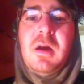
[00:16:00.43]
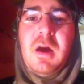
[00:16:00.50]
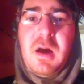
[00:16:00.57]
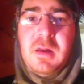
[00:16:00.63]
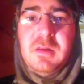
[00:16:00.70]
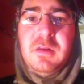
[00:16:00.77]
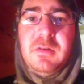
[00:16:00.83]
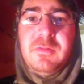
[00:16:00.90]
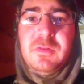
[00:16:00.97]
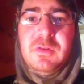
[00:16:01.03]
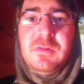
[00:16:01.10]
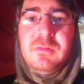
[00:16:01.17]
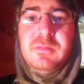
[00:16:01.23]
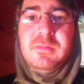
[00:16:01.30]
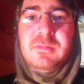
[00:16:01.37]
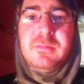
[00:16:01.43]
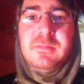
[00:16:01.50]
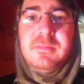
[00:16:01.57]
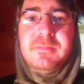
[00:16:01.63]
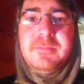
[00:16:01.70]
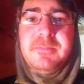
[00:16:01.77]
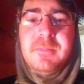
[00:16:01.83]
I love you.
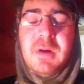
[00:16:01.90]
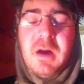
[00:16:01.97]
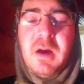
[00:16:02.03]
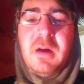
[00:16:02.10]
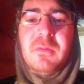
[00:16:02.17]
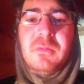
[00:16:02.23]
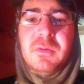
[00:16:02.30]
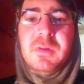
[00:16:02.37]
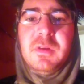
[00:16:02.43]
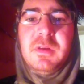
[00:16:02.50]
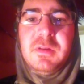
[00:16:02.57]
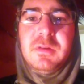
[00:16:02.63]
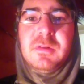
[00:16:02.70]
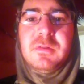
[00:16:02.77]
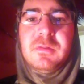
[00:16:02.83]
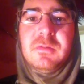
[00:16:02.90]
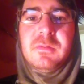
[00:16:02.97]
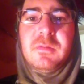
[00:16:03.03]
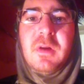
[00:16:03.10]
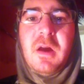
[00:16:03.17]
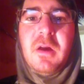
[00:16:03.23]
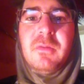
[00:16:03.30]
I really do.
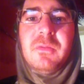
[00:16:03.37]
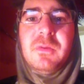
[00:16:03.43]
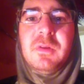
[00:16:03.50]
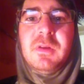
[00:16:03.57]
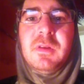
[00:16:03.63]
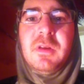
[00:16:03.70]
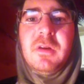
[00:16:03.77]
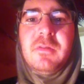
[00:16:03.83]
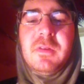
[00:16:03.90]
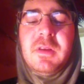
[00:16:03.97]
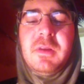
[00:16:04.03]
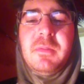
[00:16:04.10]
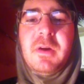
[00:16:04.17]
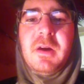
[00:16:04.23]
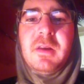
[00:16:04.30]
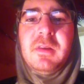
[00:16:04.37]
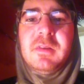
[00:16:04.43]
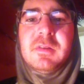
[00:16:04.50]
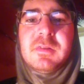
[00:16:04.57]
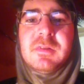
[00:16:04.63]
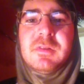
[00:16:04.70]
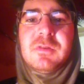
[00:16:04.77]
I really love anybody in
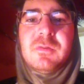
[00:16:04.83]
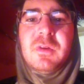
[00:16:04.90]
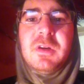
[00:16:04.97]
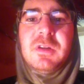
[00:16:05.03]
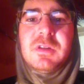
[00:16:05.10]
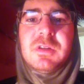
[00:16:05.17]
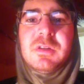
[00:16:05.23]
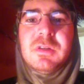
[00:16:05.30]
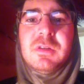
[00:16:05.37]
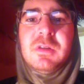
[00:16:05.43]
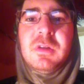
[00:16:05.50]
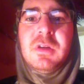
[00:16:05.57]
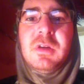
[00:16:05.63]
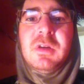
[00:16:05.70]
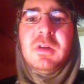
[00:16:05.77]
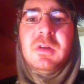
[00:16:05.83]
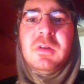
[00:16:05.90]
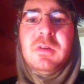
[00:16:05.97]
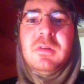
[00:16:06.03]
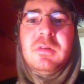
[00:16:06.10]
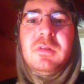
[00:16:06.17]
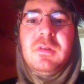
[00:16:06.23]
this situation.
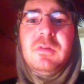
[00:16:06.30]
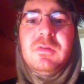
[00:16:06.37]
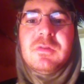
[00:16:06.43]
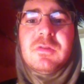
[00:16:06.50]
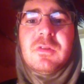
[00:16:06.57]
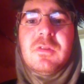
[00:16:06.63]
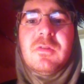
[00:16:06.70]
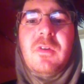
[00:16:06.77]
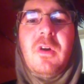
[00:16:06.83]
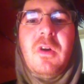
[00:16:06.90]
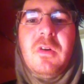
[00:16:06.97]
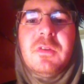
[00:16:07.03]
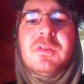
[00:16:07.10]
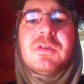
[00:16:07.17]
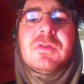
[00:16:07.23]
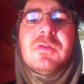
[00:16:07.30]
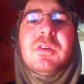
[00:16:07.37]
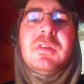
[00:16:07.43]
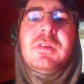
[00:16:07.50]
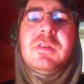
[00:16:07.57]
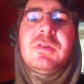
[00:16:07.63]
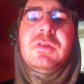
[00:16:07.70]
You deserve all the
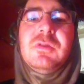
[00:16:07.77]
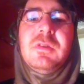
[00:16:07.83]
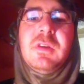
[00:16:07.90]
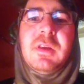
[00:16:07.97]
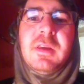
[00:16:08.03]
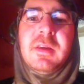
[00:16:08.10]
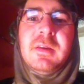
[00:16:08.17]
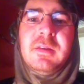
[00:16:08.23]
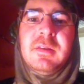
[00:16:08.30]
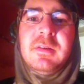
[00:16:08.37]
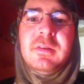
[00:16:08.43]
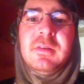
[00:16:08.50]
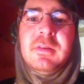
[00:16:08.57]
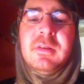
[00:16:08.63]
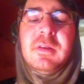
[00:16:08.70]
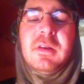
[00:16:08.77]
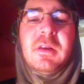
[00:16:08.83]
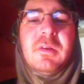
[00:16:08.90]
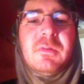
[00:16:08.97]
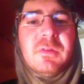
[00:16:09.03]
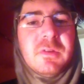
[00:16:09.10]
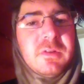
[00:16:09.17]
strength that you can get,
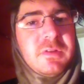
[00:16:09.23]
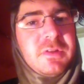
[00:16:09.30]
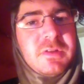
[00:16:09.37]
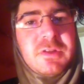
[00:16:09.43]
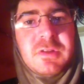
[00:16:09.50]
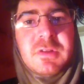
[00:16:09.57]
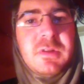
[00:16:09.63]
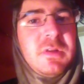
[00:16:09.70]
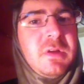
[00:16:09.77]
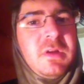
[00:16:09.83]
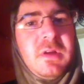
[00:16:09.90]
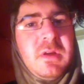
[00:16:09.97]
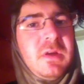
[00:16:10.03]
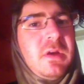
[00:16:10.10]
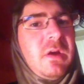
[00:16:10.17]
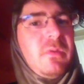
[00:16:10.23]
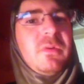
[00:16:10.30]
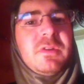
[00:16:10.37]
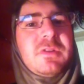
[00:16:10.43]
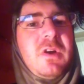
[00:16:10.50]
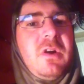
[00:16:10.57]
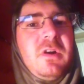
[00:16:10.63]
and I want
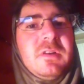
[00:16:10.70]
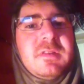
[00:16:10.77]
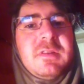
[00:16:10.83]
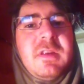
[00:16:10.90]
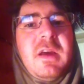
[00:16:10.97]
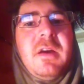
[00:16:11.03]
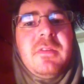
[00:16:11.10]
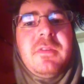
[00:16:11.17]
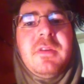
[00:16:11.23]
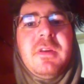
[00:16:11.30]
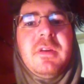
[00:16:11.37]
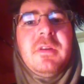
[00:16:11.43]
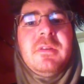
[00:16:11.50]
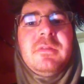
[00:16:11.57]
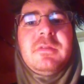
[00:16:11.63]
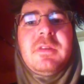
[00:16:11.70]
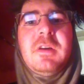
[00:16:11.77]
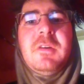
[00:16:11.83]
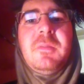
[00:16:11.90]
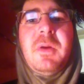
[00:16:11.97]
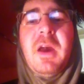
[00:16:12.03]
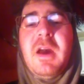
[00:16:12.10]
to toss it out there
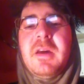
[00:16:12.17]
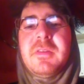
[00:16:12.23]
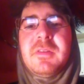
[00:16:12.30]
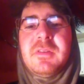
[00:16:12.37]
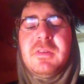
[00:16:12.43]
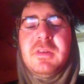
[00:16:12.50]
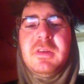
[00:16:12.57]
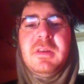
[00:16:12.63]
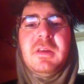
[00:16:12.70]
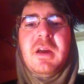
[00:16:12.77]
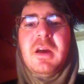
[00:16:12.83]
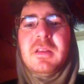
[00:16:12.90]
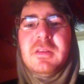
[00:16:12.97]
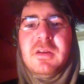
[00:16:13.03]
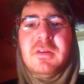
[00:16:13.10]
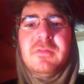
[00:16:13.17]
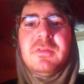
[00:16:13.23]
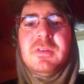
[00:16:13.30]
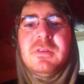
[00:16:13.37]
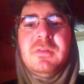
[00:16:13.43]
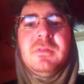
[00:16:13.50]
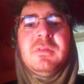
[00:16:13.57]
telepathically. I love
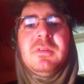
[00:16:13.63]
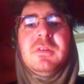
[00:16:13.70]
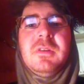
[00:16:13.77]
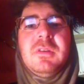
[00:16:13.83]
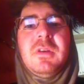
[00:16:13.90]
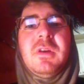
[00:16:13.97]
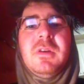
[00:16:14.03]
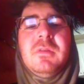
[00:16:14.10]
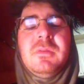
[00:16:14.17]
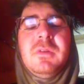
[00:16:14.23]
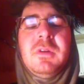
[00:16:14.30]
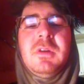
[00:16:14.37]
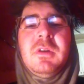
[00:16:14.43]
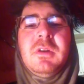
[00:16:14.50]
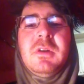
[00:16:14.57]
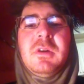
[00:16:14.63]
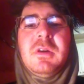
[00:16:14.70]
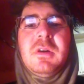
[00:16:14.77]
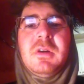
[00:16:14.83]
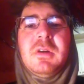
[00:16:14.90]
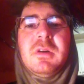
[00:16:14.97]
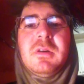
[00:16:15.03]
you. You
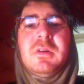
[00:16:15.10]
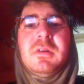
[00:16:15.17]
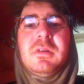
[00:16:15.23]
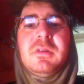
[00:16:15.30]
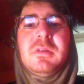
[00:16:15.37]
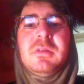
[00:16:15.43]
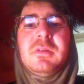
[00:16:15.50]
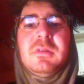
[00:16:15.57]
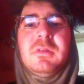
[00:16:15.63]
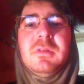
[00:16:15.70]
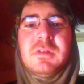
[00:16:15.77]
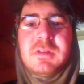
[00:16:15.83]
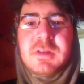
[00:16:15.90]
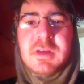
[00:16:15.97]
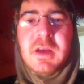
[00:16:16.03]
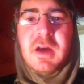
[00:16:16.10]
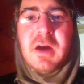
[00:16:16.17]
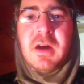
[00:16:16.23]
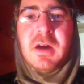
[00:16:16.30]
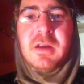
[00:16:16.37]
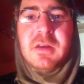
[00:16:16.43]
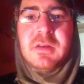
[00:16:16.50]
know, look to
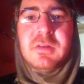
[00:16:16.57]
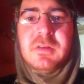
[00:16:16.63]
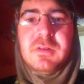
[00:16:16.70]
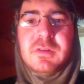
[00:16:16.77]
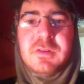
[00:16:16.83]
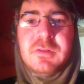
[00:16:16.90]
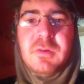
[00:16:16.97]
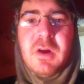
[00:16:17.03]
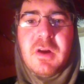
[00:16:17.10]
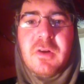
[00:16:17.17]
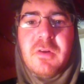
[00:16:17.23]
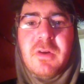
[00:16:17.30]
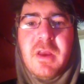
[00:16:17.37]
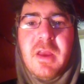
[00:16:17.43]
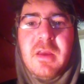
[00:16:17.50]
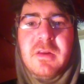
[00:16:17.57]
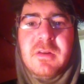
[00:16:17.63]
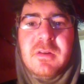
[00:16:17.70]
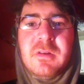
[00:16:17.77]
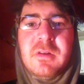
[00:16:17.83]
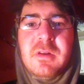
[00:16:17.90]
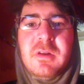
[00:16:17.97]
God. Look to our
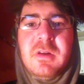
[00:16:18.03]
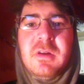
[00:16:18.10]
Creator.